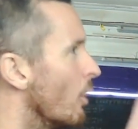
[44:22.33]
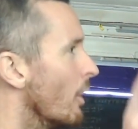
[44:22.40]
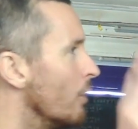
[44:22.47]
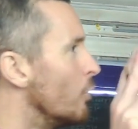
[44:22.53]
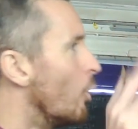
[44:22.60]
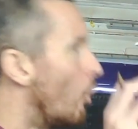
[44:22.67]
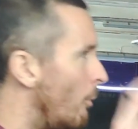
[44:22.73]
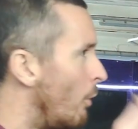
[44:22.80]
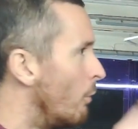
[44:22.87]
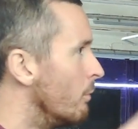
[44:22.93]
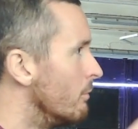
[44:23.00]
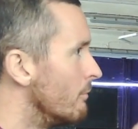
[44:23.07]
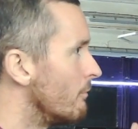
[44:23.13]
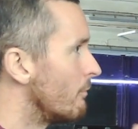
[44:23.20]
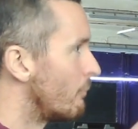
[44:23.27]
normal,
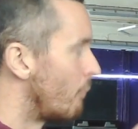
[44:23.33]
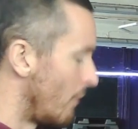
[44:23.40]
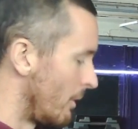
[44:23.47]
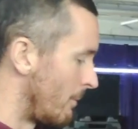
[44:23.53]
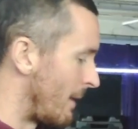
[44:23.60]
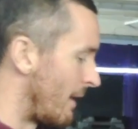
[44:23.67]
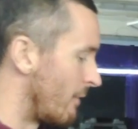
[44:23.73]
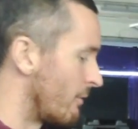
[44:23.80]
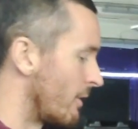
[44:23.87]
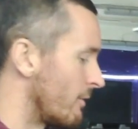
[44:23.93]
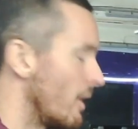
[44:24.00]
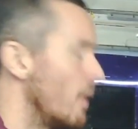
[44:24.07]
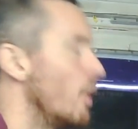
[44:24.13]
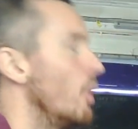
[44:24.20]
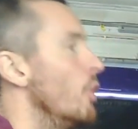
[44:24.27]
for what the better word?
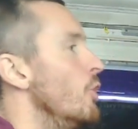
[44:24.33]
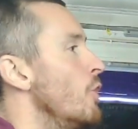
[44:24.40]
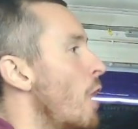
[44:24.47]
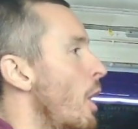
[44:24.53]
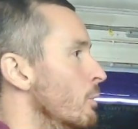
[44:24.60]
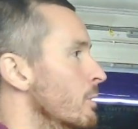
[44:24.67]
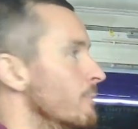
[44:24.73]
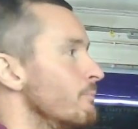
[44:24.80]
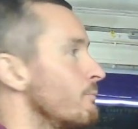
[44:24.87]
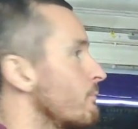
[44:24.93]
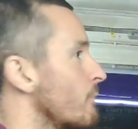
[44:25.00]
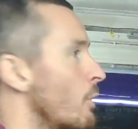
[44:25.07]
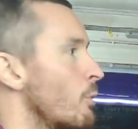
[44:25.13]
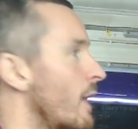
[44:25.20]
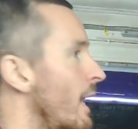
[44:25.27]
No.
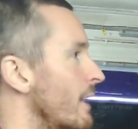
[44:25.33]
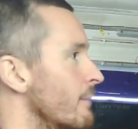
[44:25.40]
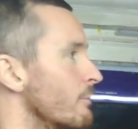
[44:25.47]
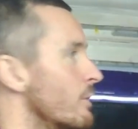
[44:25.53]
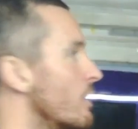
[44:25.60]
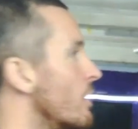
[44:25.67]
Okay.